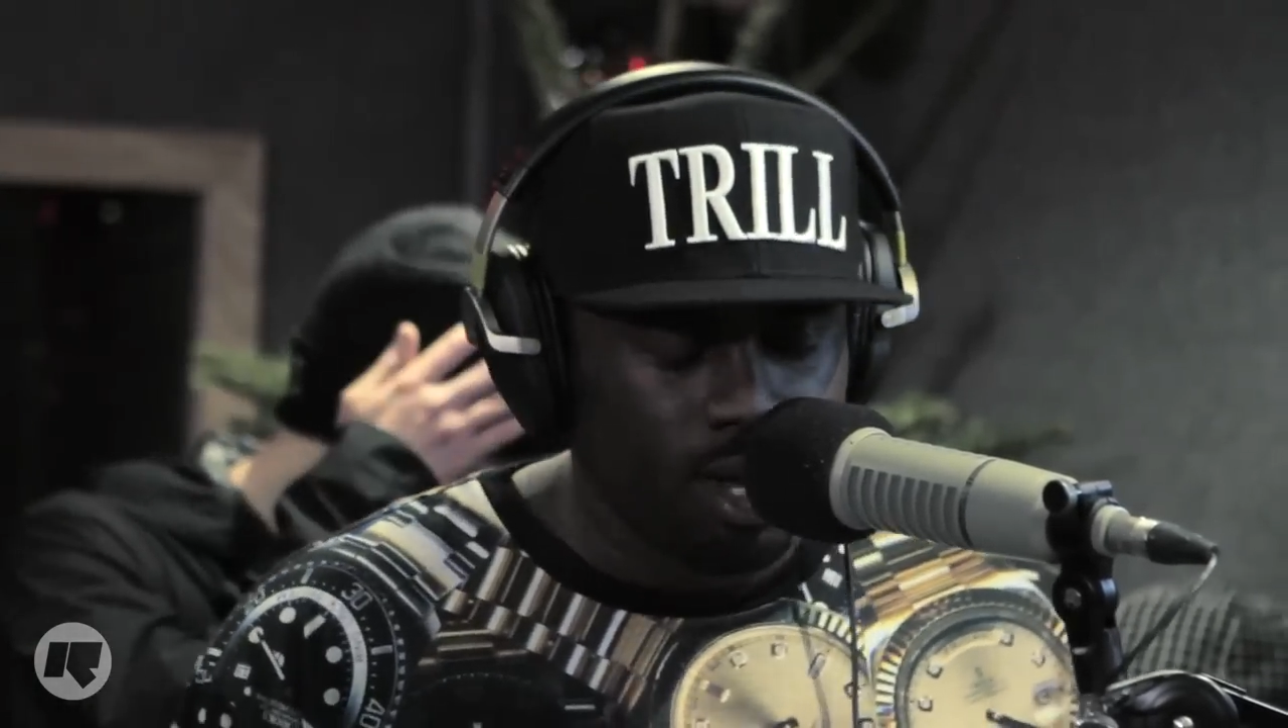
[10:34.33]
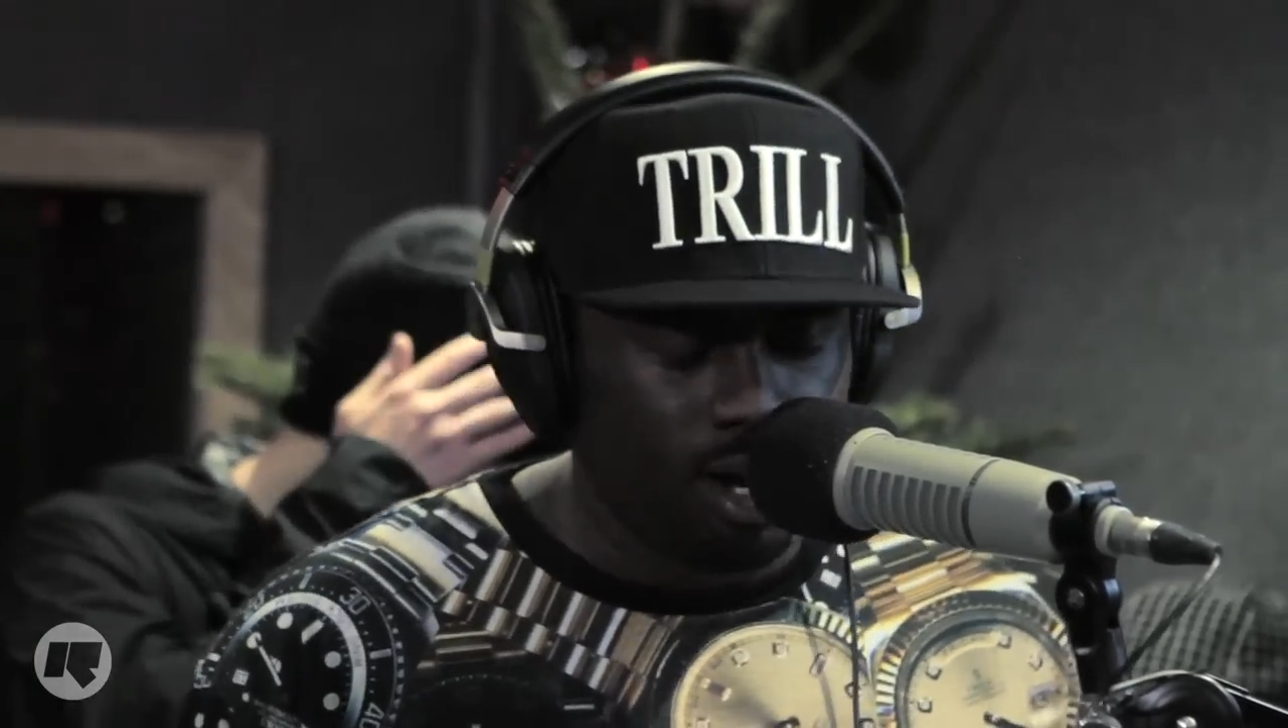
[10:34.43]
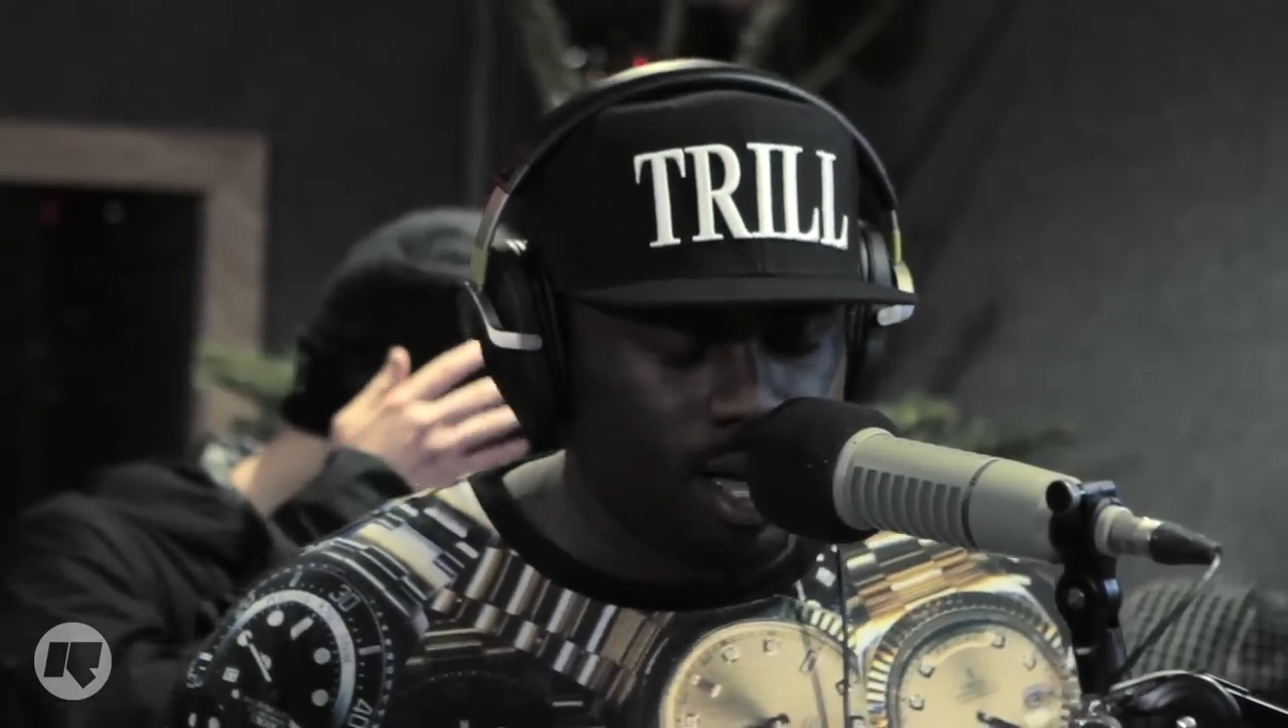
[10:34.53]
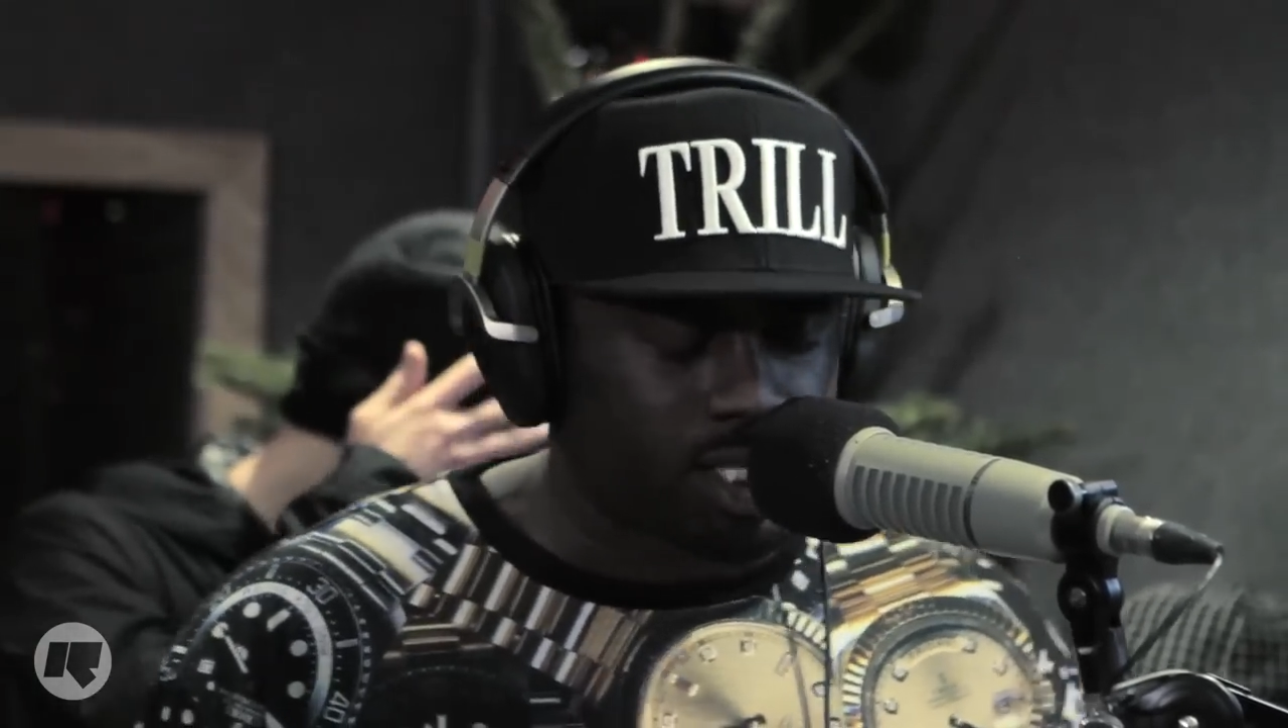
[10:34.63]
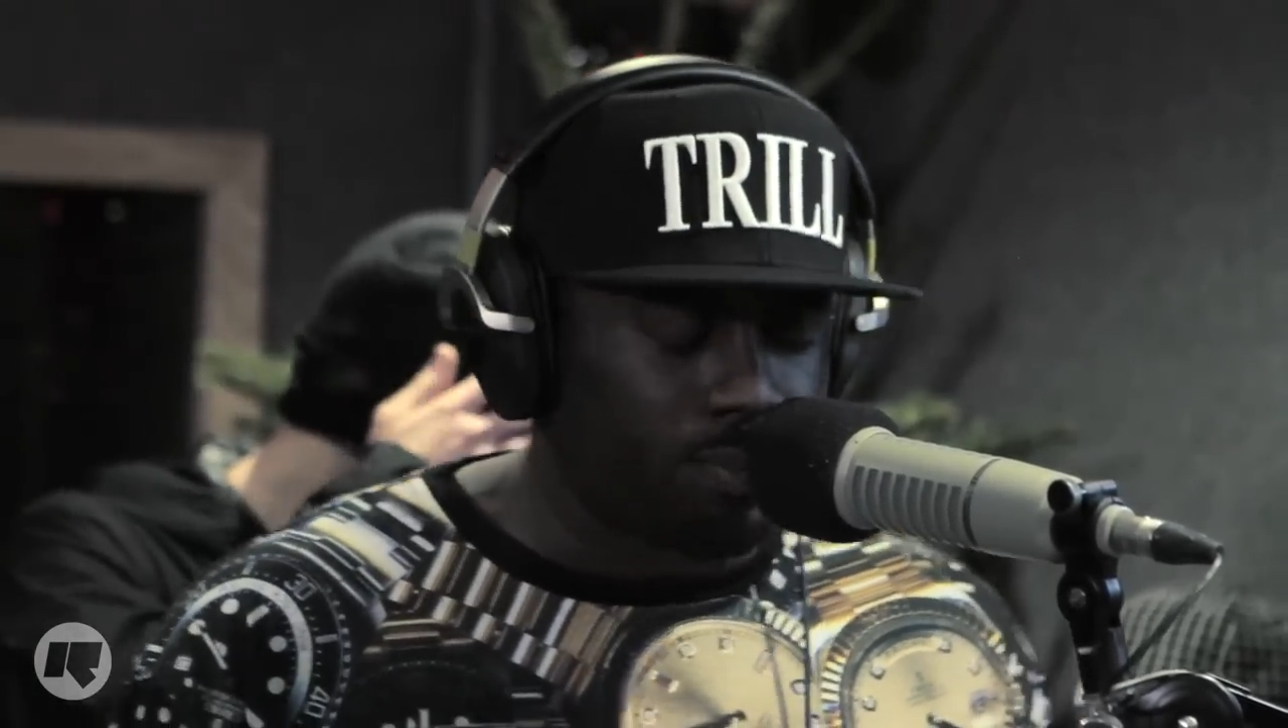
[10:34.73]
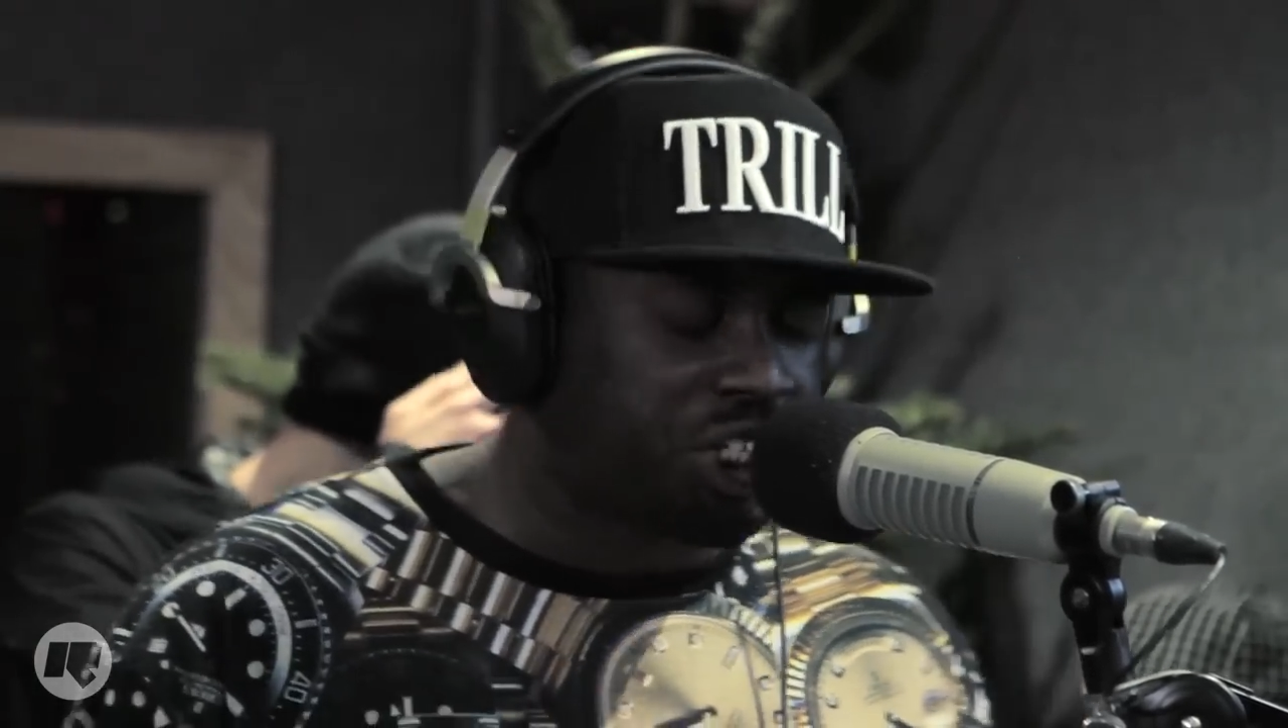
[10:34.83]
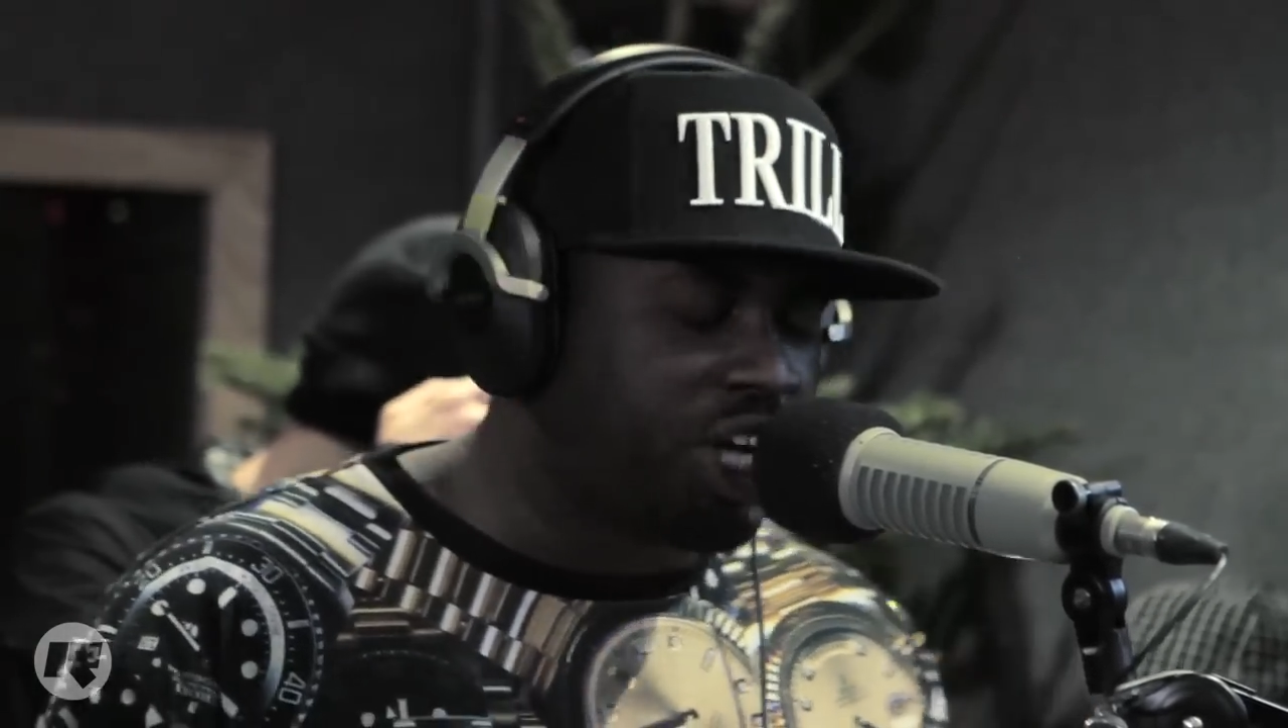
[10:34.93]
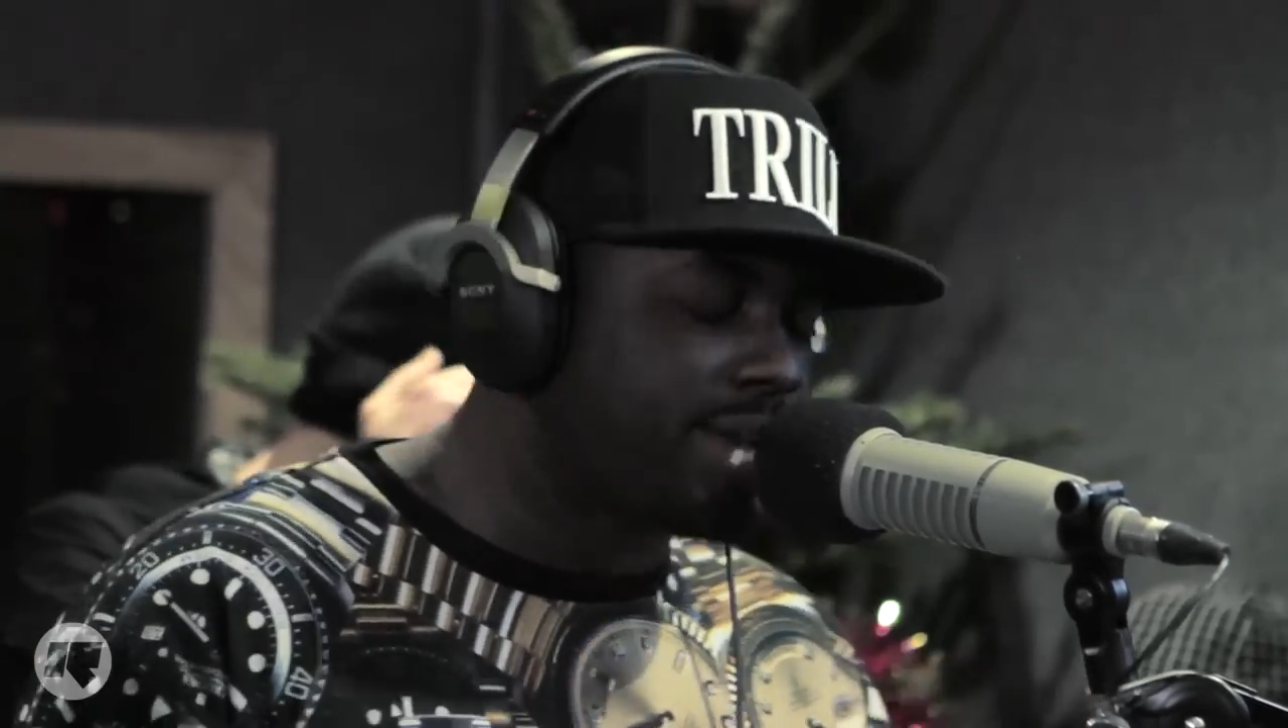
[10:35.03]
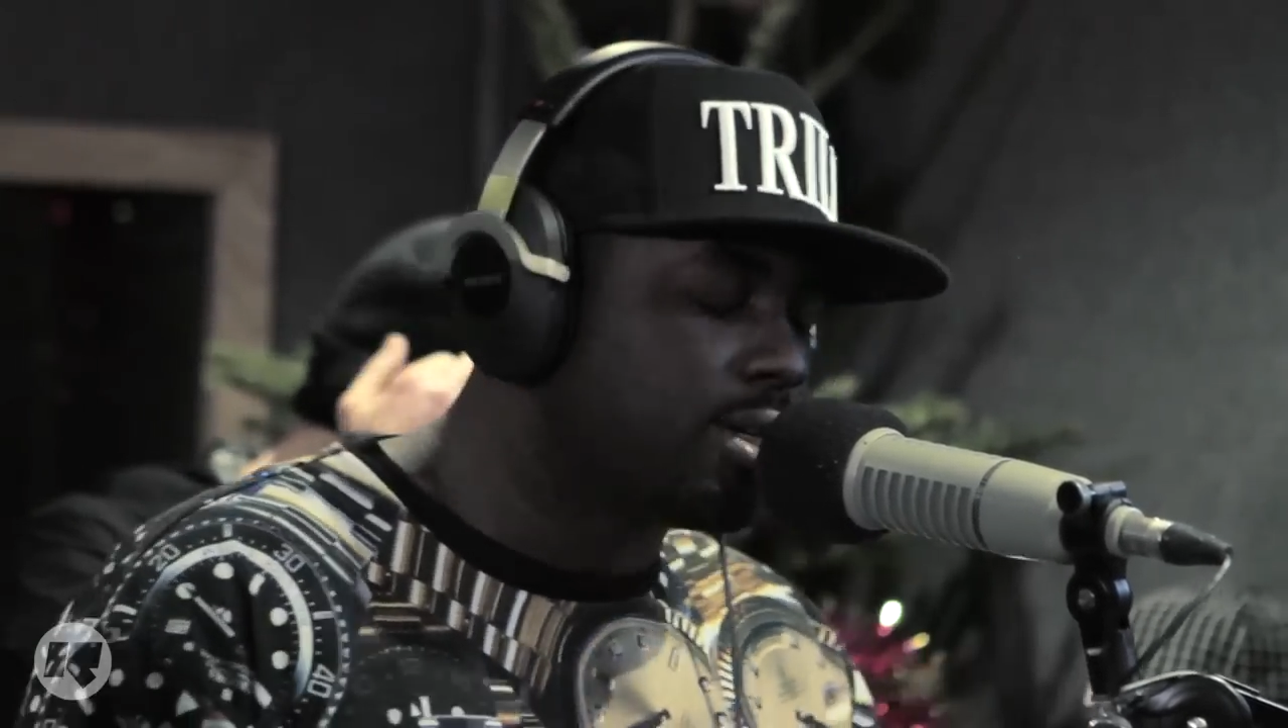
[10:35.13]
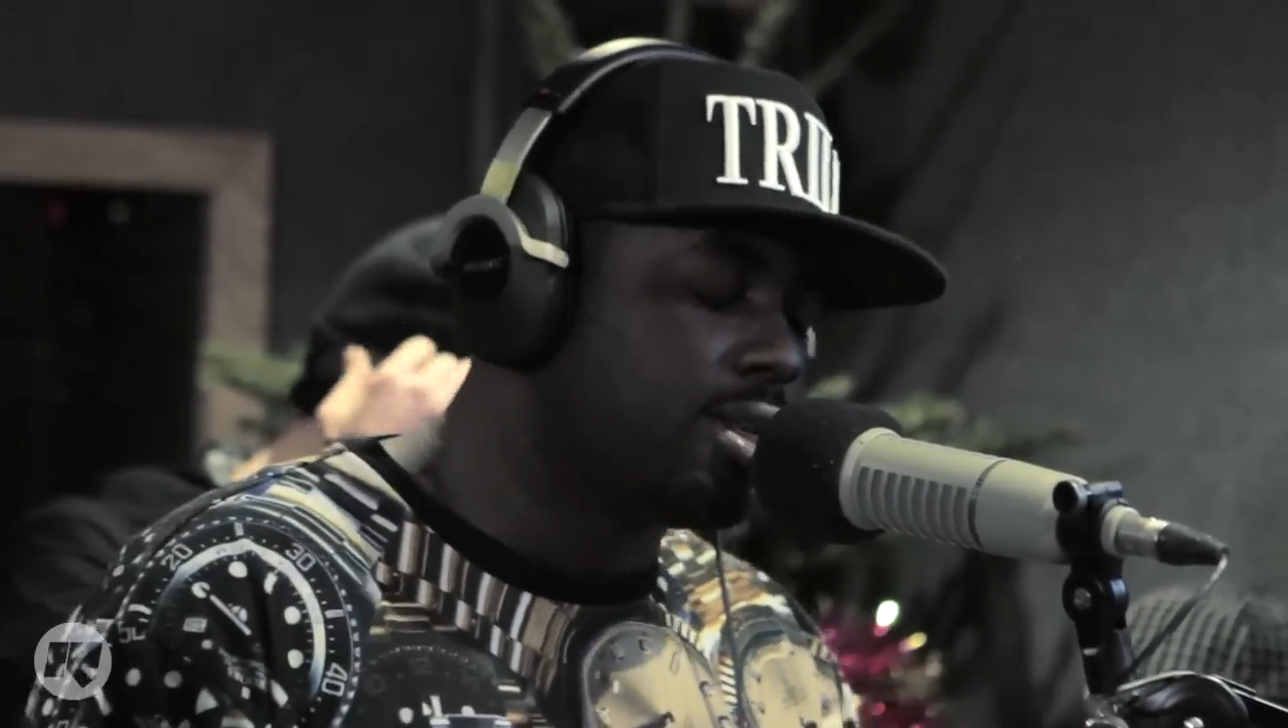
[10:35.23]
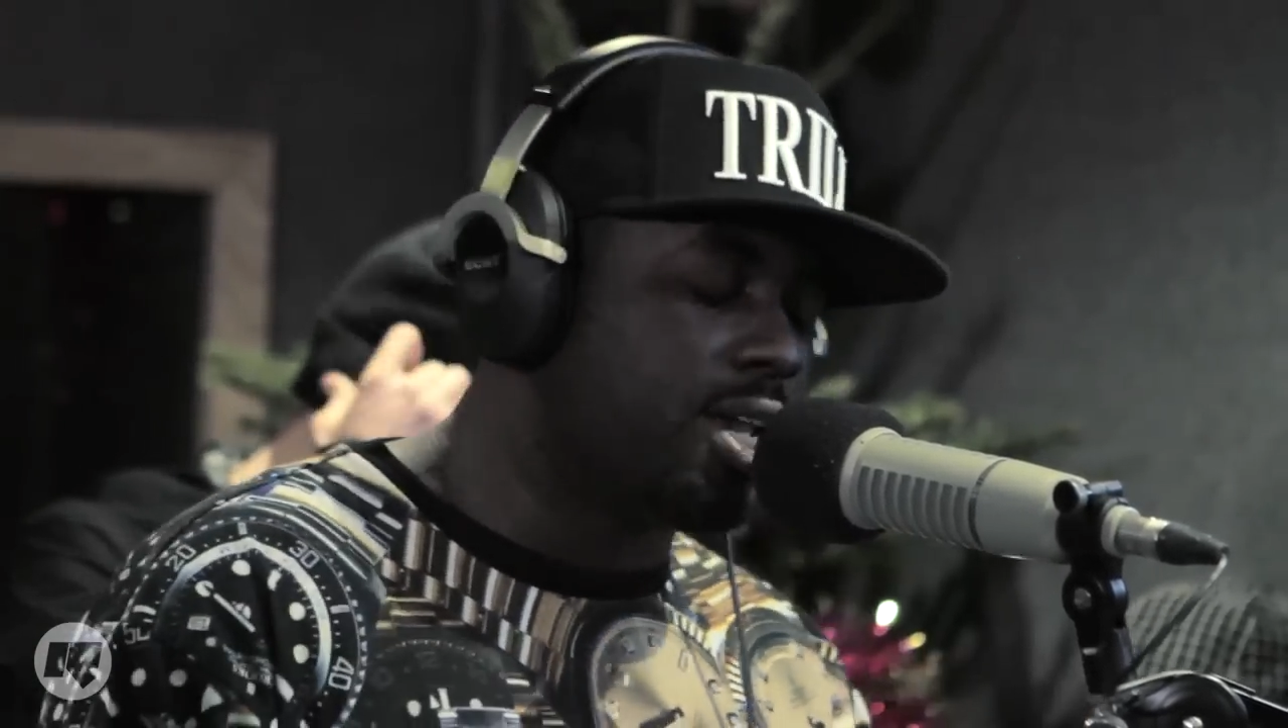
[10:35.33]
Last time I checked,